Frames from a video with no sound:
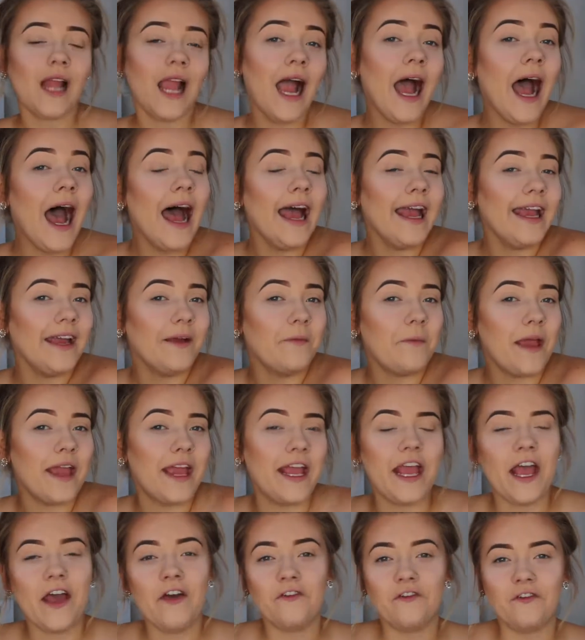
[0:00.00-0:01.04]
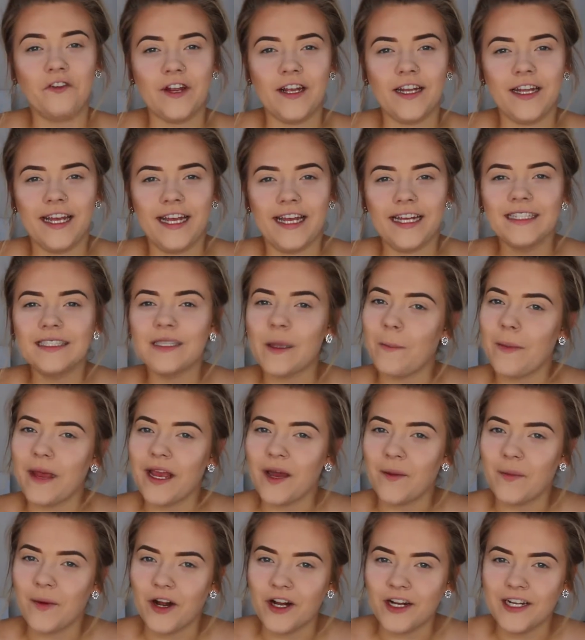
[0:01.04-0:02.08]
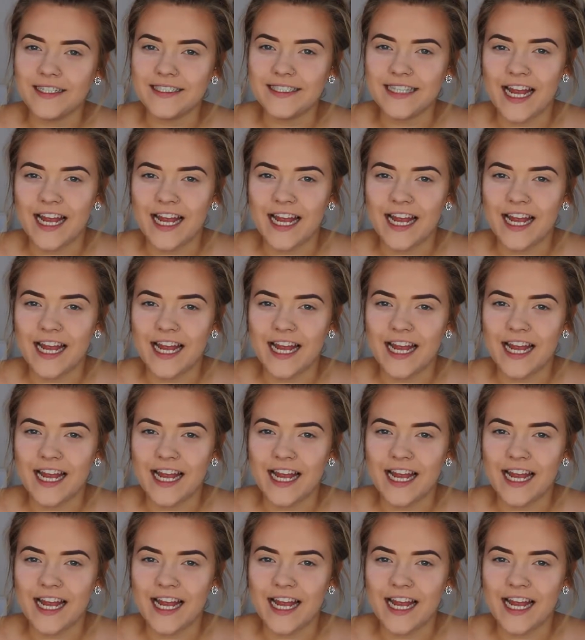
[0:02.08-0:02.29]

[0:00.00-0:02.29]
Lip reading: I am a freelance makeup artist